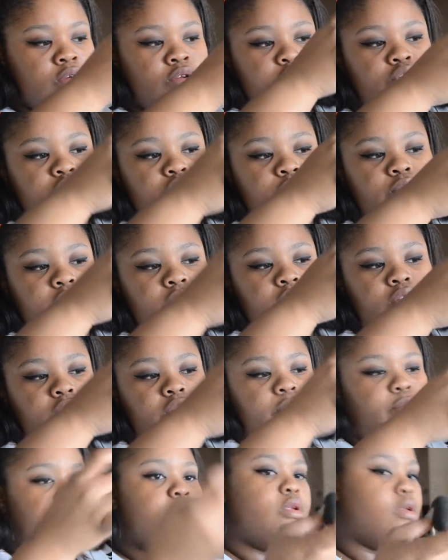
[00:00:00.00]
Hazelnut.
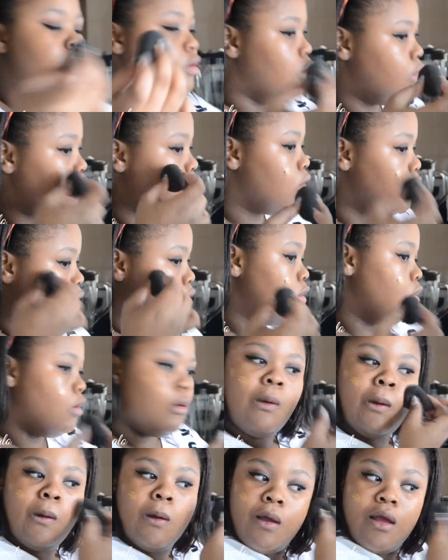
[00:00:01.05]
and then some of
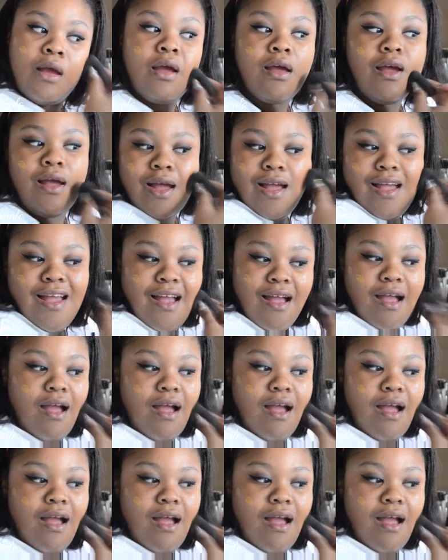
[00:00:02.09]
my Rimmel